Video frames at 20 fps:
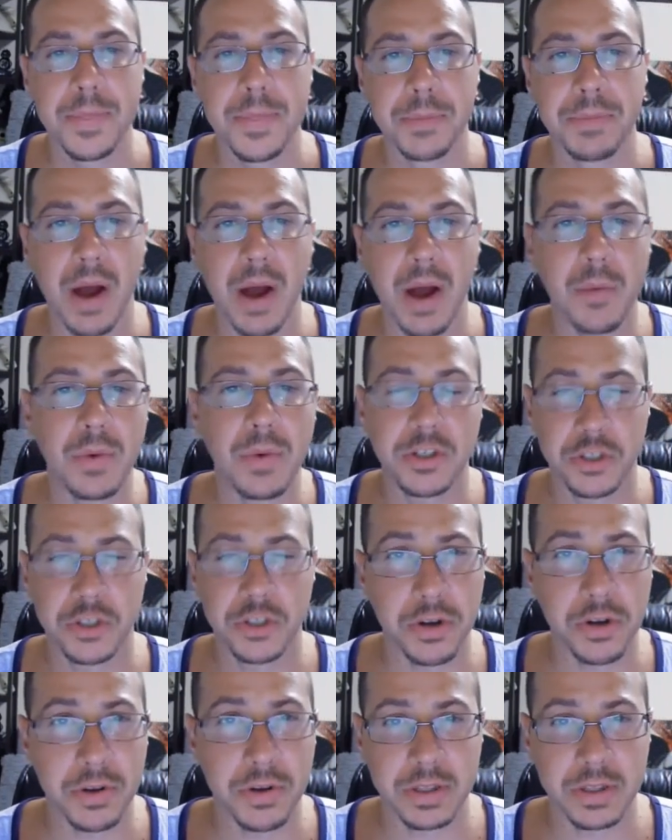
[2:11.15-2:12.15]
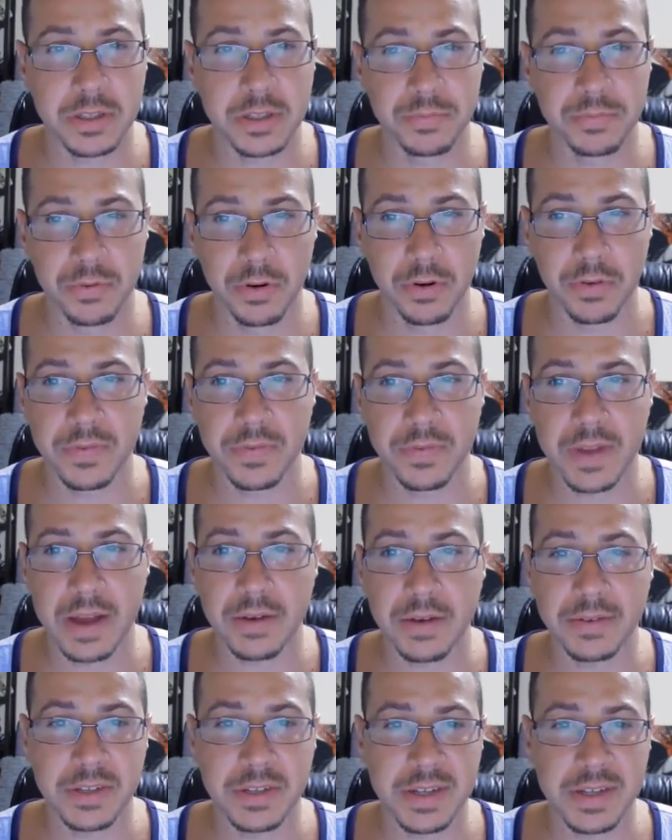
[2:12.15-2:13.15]
But I want to show you this proof.
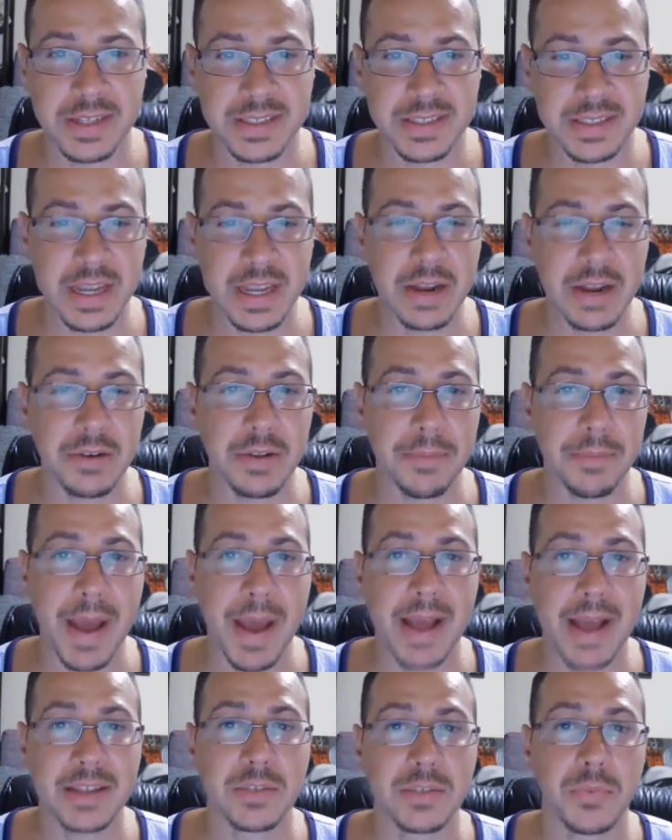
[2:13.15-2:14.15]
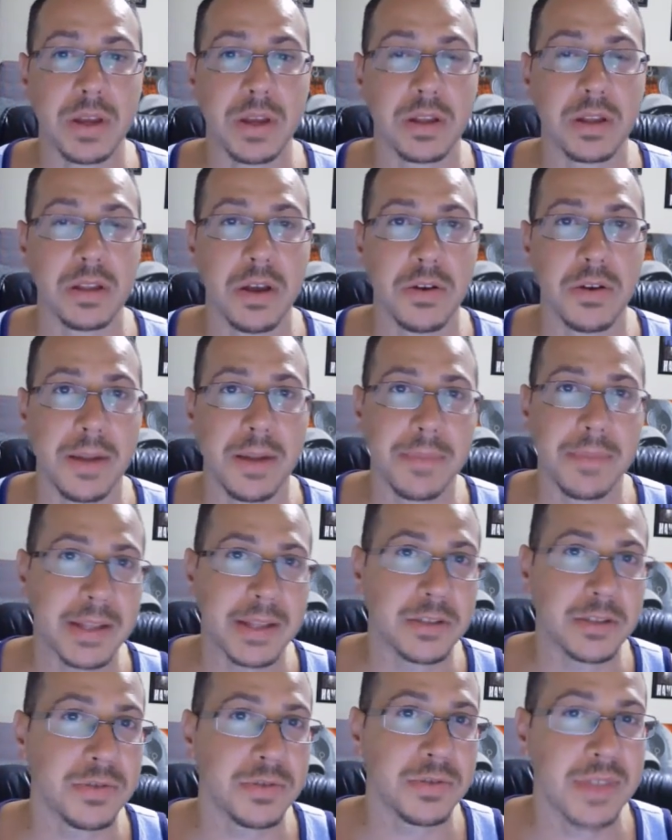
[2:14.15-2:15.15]
Now, as you can see here, in the past week alone, I
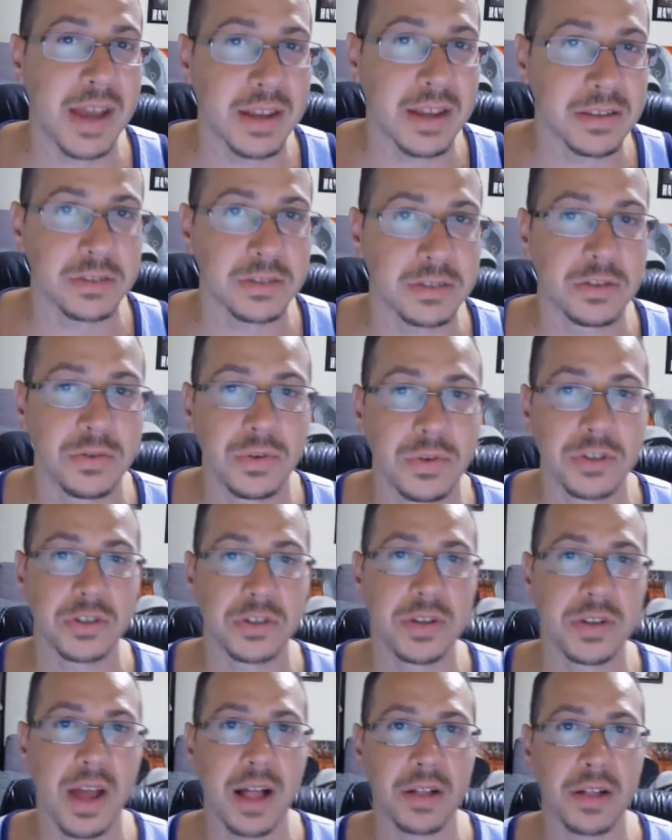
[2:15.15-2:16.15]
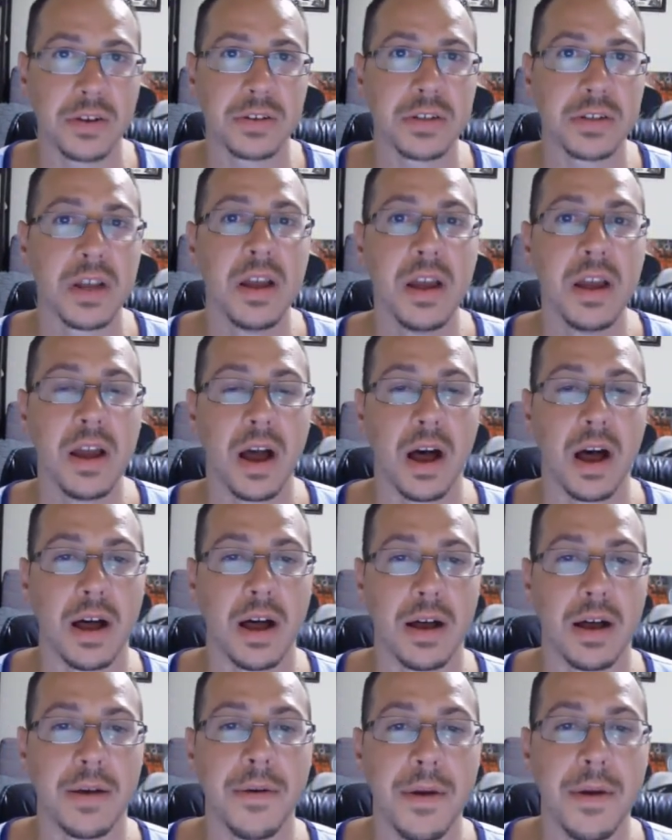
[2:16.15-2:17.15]
made $2,200
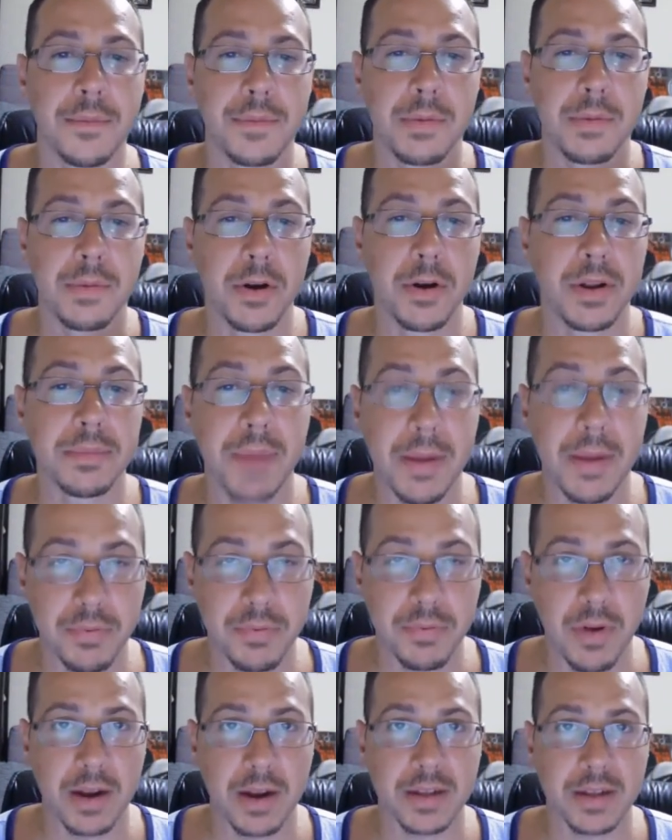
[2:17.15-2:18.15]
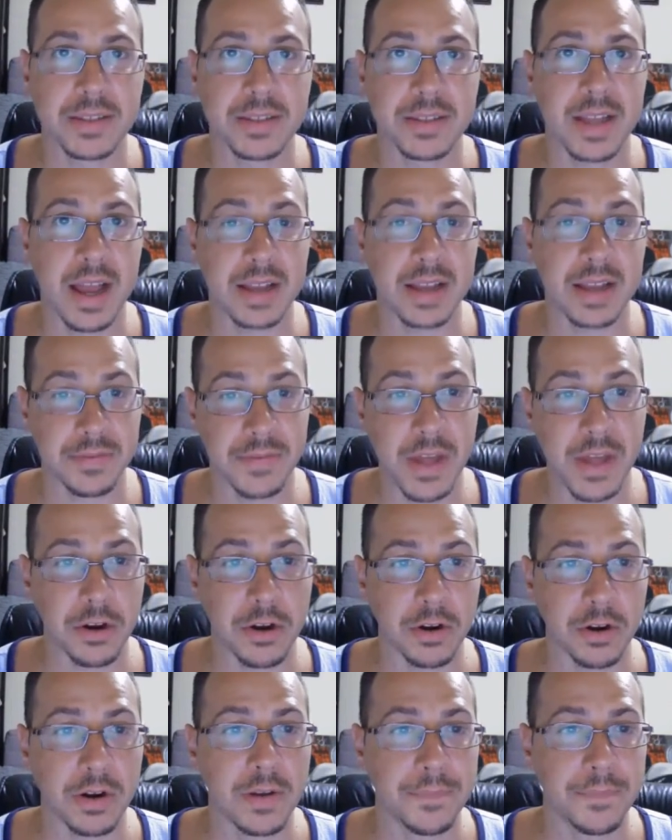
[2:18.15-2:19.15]
uh, promoting my products as a
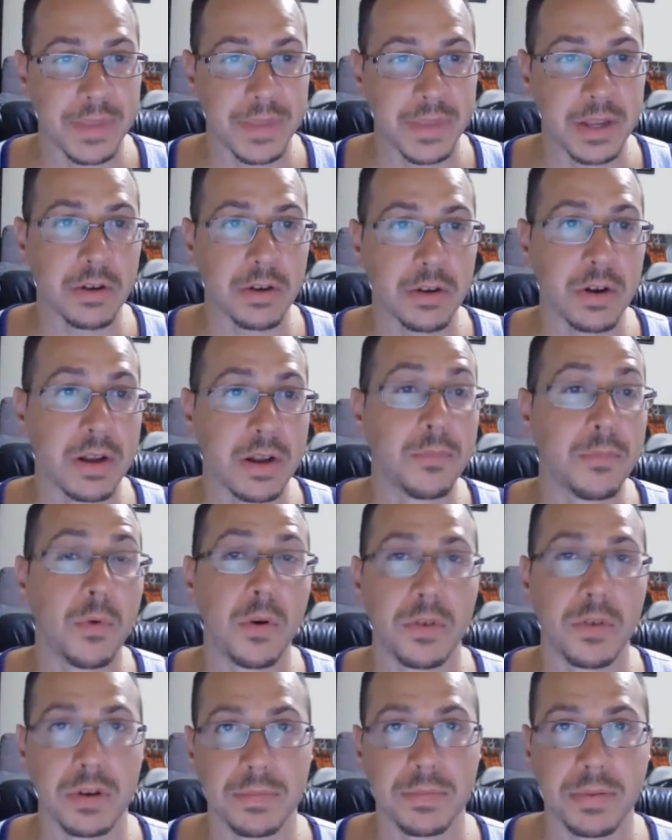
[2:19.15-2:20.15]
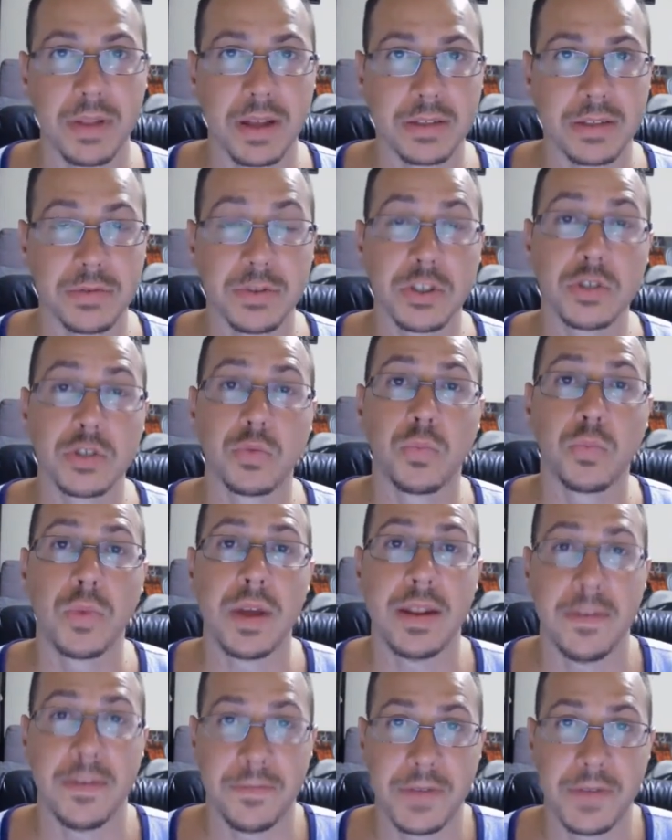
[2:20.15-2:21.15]
vendor here in Warrior Plus, which is
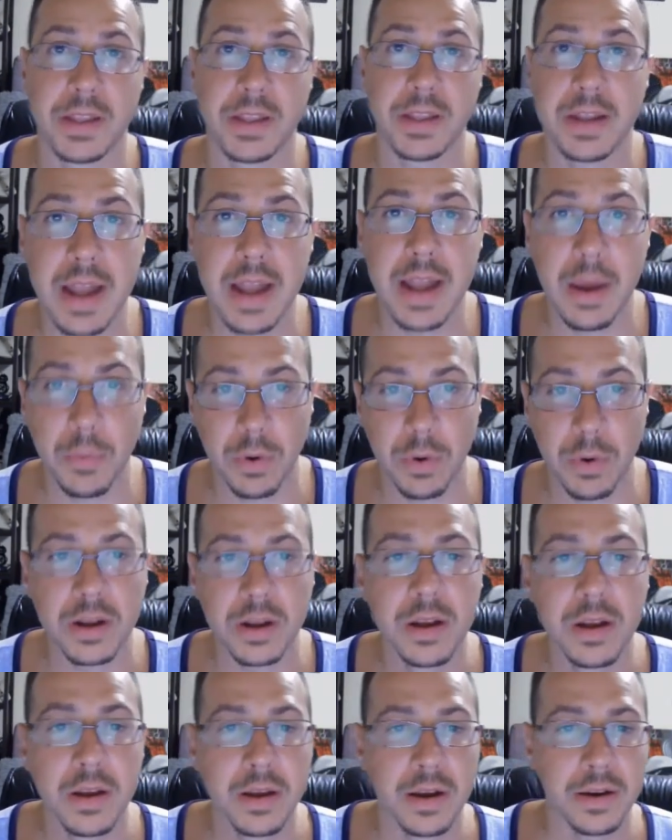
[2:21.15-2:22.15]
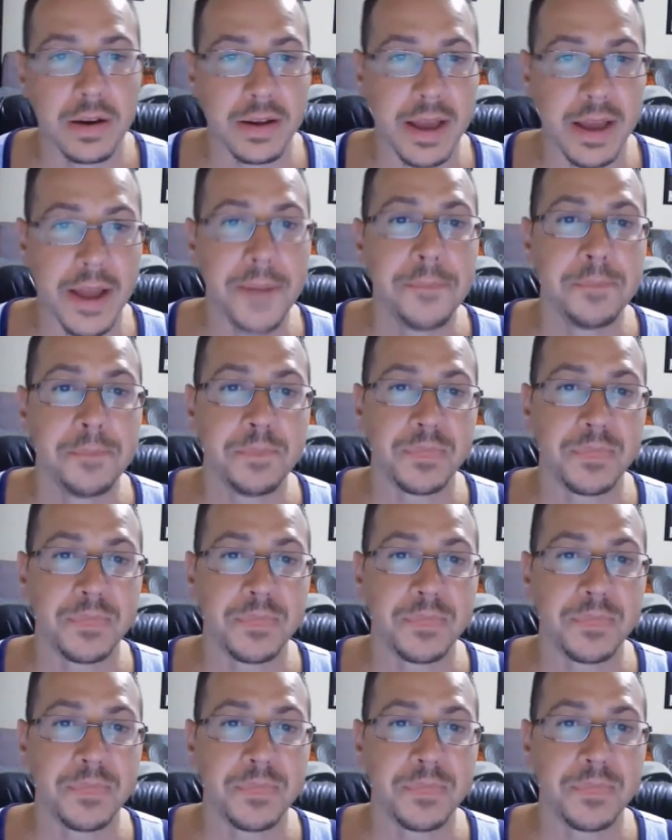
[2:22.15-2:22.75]
an affiliate network okay?